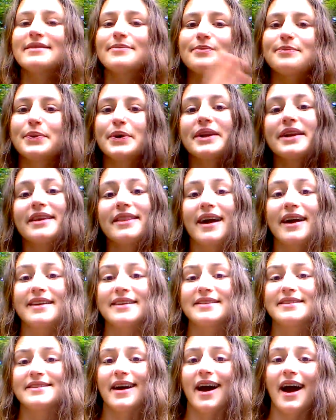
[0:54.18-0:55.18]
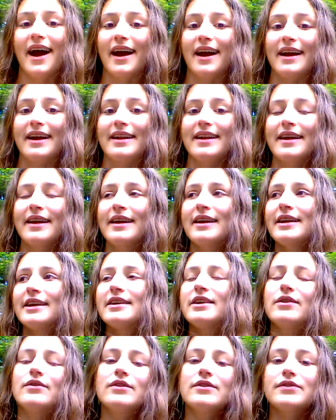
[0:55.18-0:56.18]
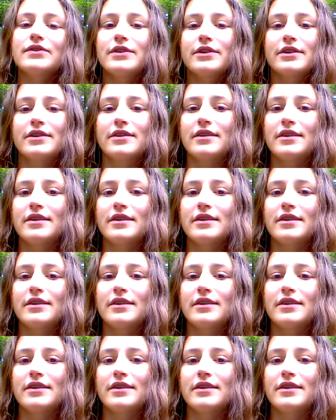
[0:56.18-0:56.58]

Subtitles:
putting that aside, even if you're,